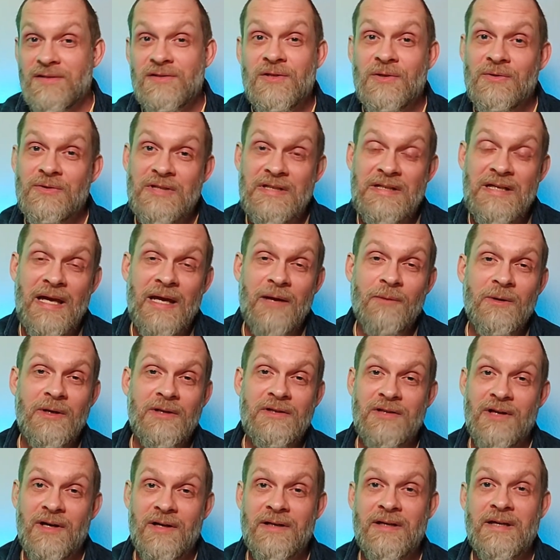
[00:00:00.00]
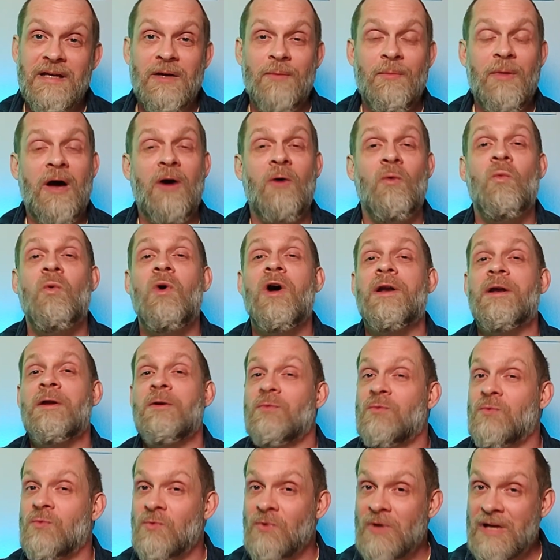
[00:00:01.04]
So today we're talking about what
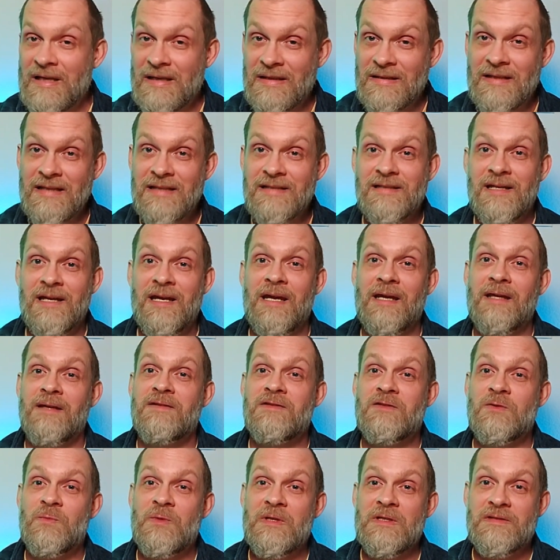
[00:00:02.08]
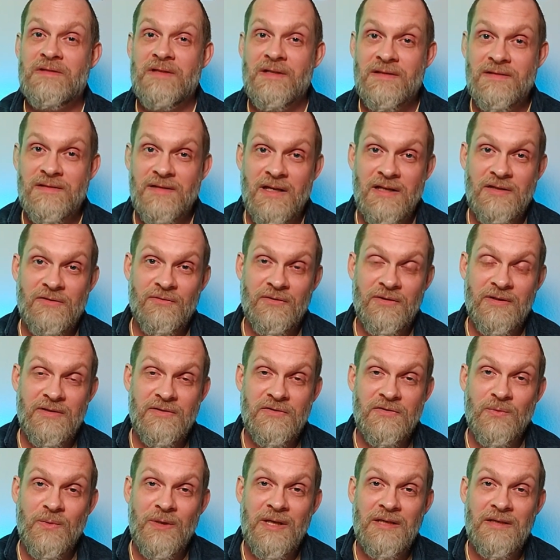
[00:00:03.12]
it really takes to be successful in
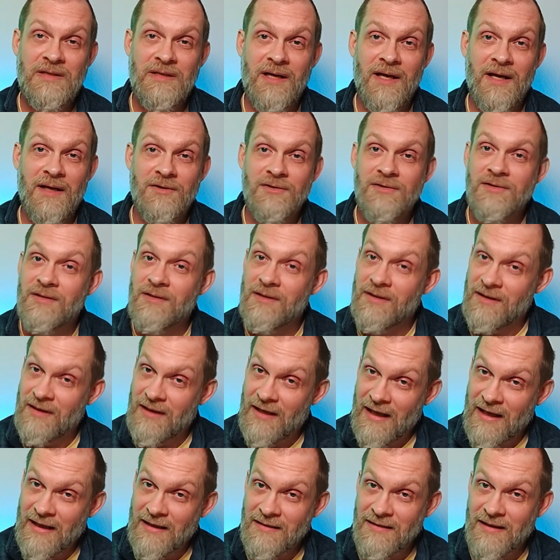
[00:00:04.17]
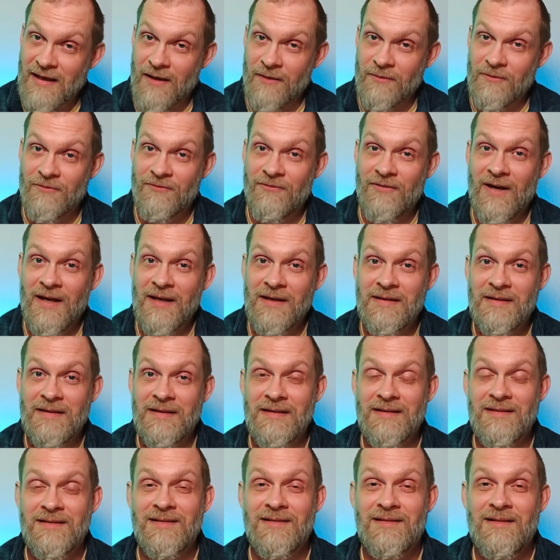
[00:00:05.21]
SuiteDash and how to find
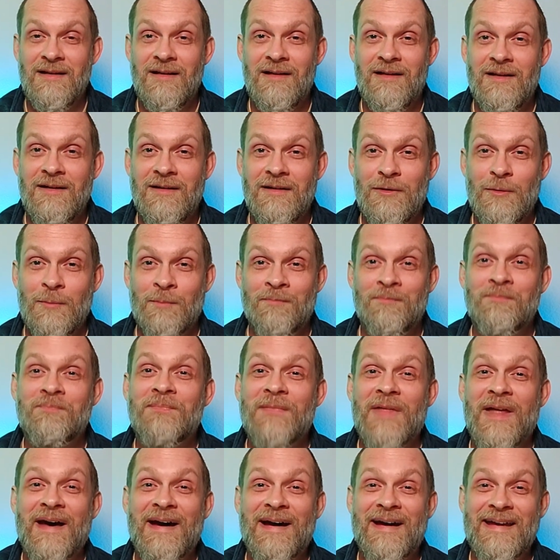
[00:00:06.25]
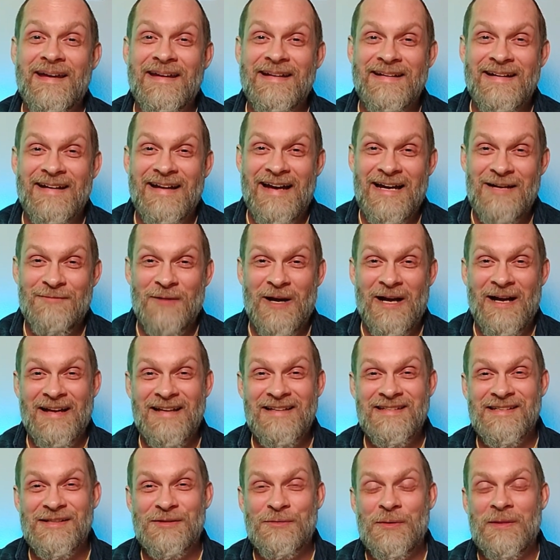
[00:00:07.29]
it. Hi, I'm
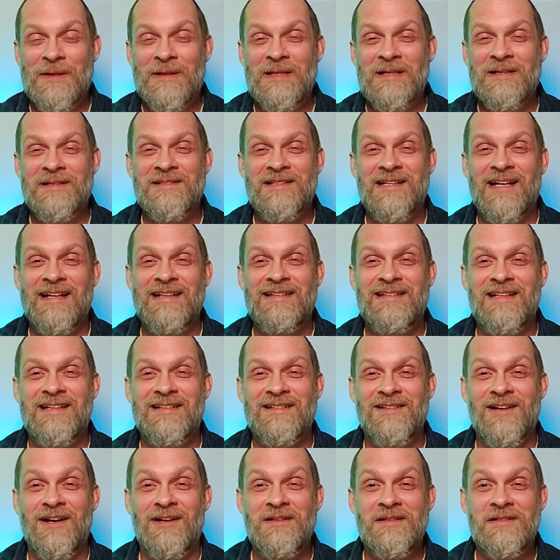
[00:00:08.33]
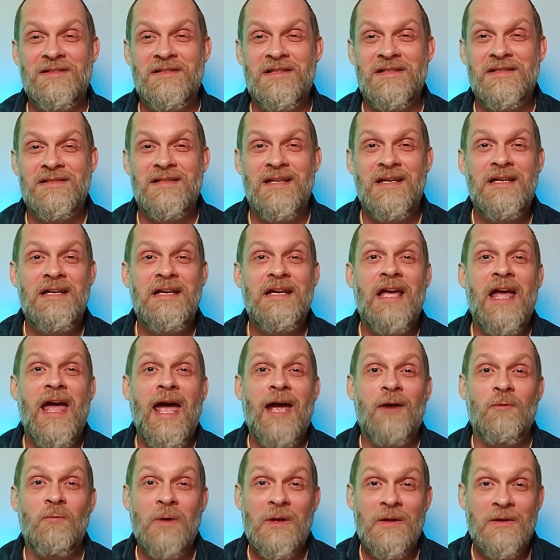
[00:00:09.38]
Isaac with Clear Sky Technologies,
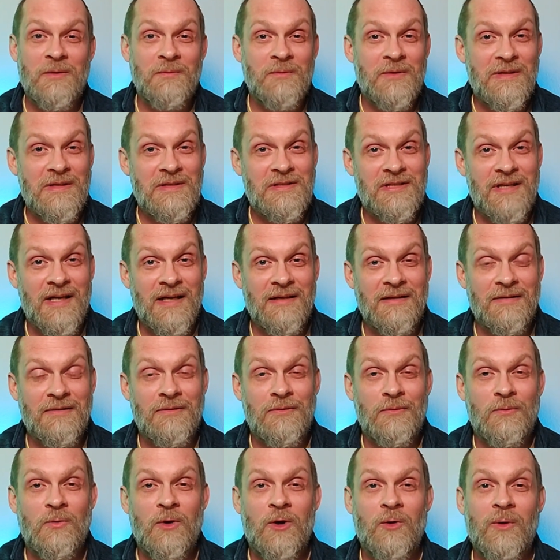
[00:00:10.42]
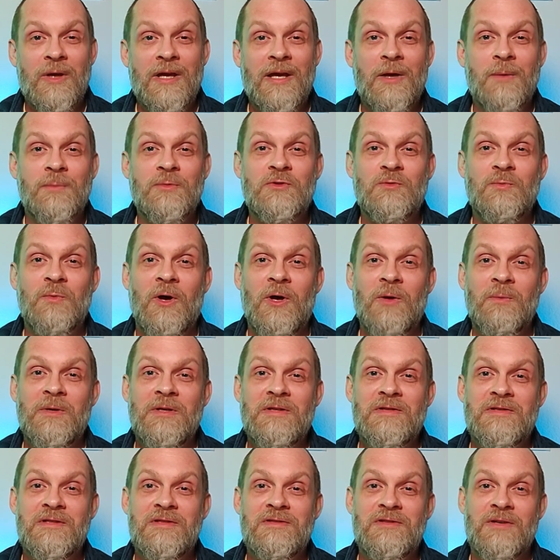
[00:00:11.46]
and welcome to the channel where we help small
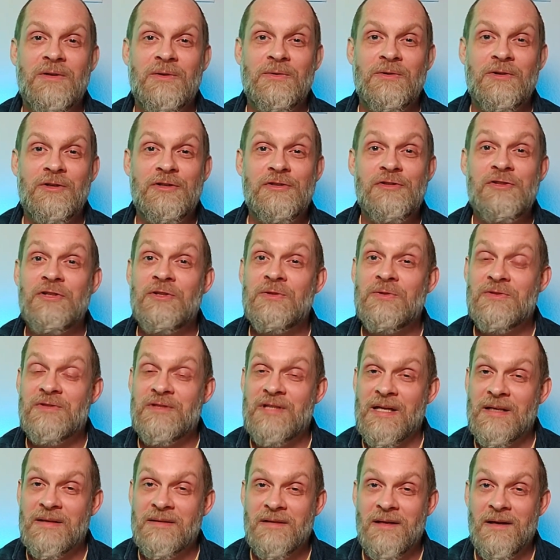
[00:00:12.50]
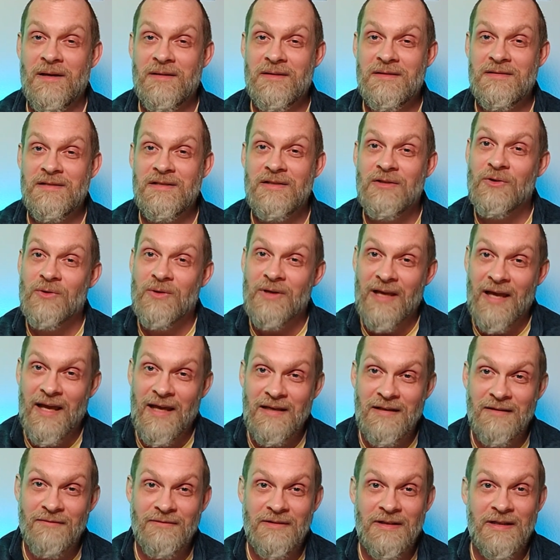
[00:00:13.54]
business owners use technology
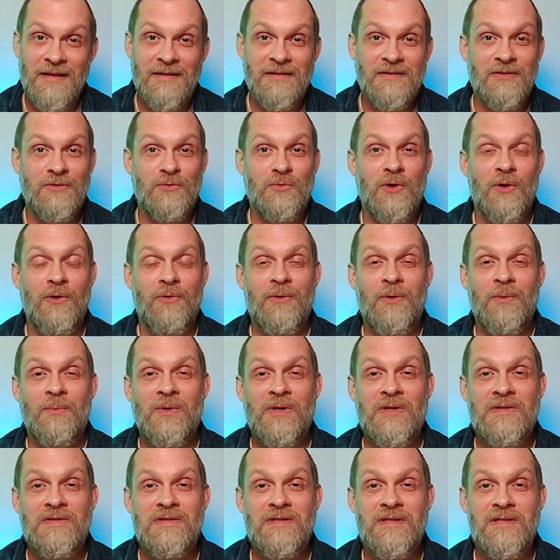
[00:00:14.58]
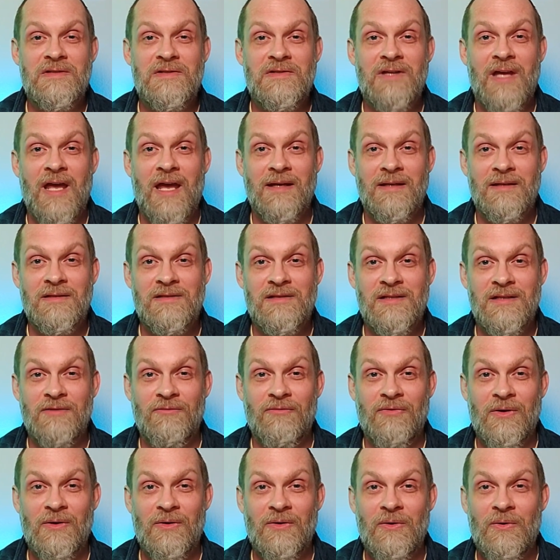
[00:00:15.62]
creatively to grow their business and
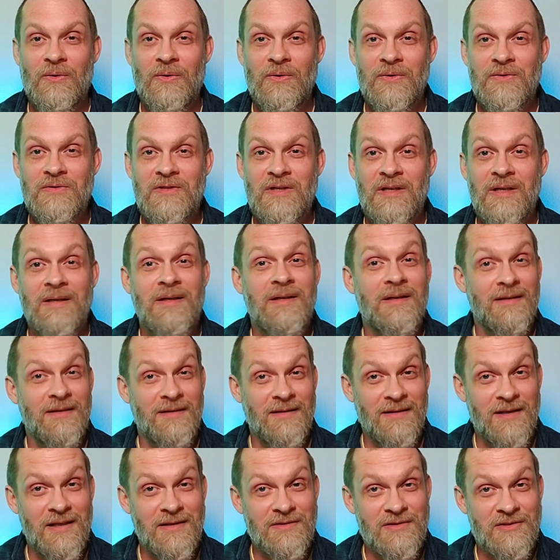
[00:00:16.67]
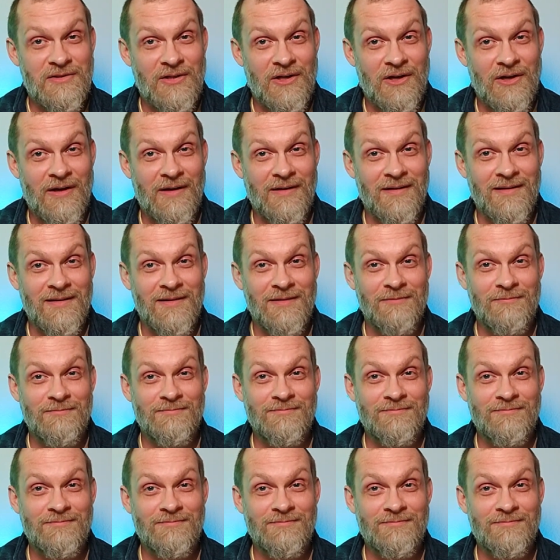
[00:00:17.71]
achieve their goals. Let's talk.